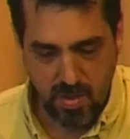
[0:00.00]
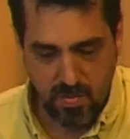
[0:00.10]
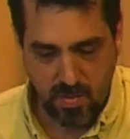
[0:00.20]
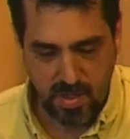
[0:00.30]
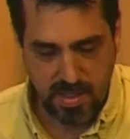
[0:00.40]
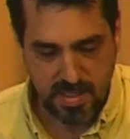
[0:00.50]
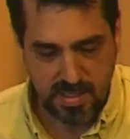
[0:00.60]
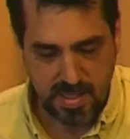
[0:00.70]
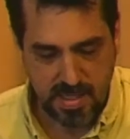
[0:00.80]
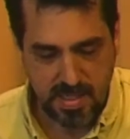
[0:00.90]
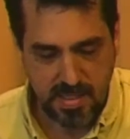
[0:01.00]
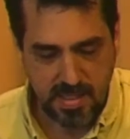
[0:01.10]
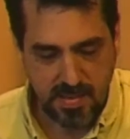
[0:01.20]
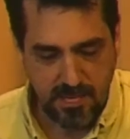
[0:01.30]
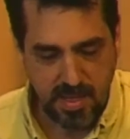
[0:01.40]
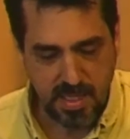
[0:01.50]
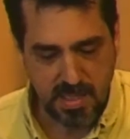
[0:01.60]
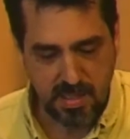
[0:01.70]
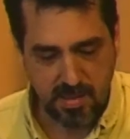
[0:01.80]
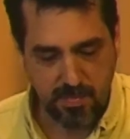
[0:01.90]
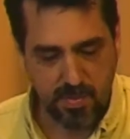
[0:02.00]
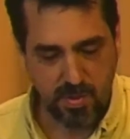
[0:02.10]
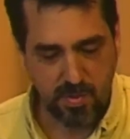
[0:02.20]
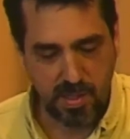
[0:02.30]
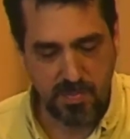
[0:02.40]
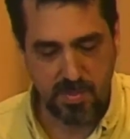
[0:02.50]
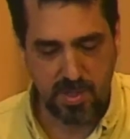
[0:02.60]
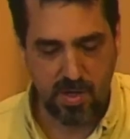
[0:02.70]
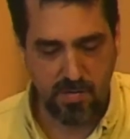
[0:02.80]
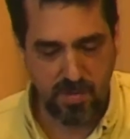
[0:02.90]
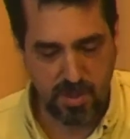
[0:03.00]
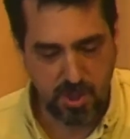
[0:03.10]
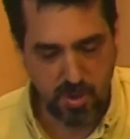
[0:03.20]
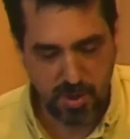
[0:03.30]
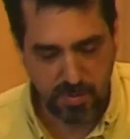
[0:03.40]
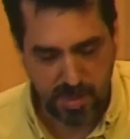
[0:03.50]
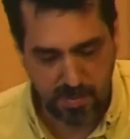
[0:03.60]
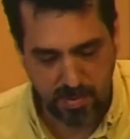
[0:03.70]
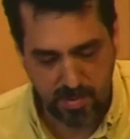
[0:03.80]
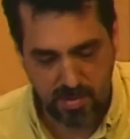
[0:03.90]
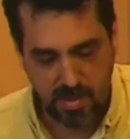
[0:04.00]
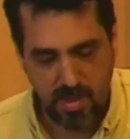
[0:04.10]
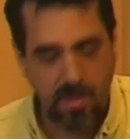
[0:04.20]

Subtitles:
where he stated that his proclaimed sorrow for the Jewish people